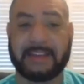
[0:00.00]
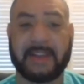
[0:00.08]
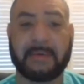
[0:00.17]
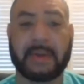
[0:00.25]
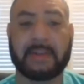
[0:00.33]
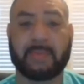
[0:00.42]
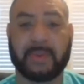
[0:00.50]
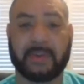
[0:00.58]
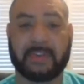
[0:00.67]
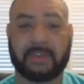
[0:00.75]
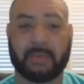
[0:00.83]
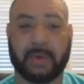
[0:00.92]
It's one of
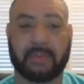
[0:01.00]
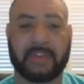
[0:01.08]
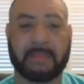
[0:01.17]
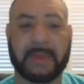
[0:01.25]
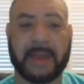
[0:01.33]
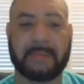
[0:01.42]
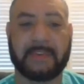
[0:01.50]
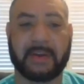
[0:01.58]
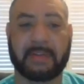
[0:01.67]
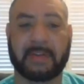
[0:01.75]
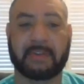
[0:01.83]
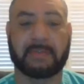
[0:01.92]
those things where sometimes
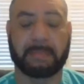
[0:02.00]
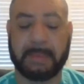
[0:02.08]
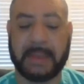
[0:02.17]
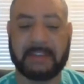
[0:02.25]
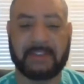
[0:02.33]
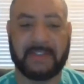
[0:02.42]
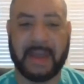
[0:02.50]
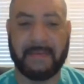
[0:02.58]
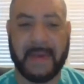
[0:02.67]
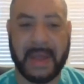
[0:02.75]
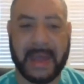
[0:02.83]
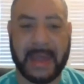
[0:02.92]
there's patients
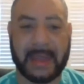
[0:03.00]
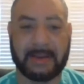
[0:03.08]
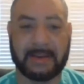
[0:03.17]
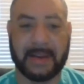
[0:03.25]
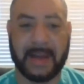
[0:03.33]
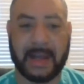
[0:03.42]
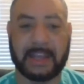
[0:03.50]
I've had,